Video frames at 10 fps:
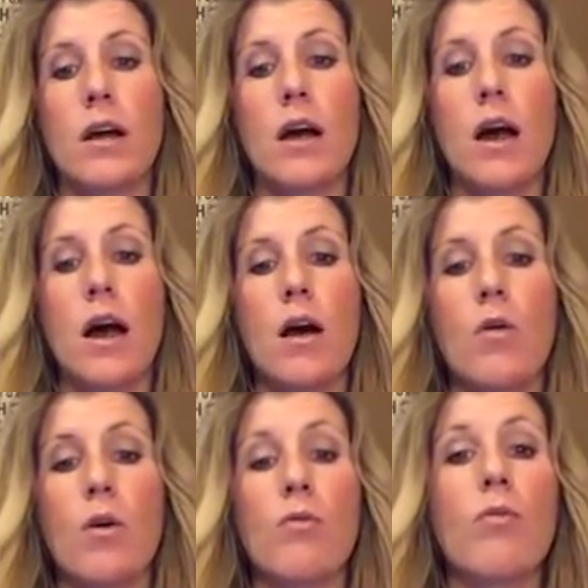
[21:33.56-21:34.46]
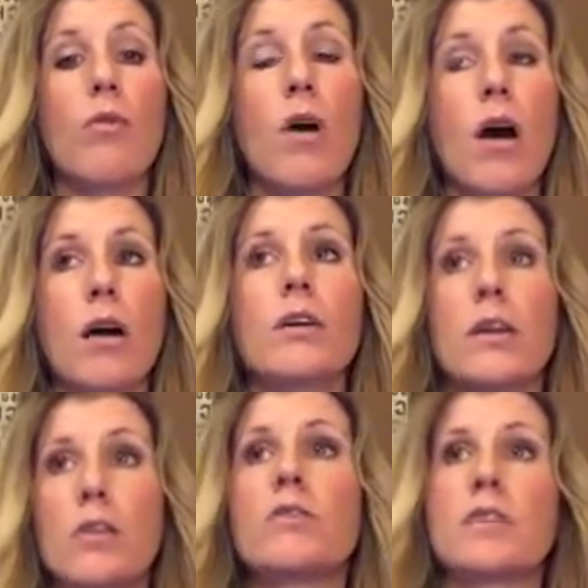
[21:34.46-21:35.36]

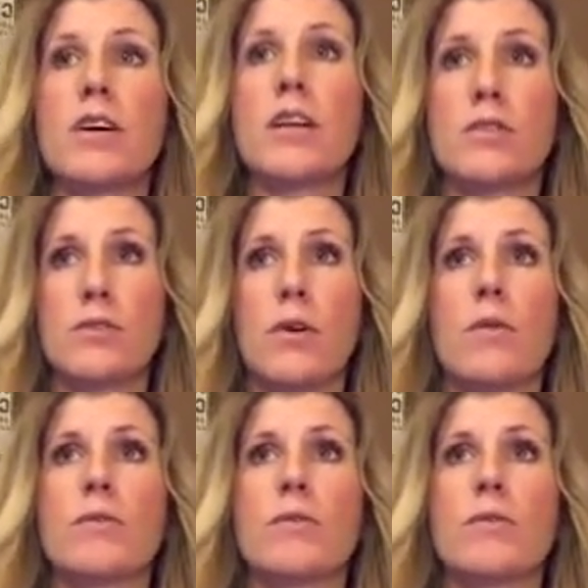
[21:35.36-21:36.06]
gluten, dairy, and soy,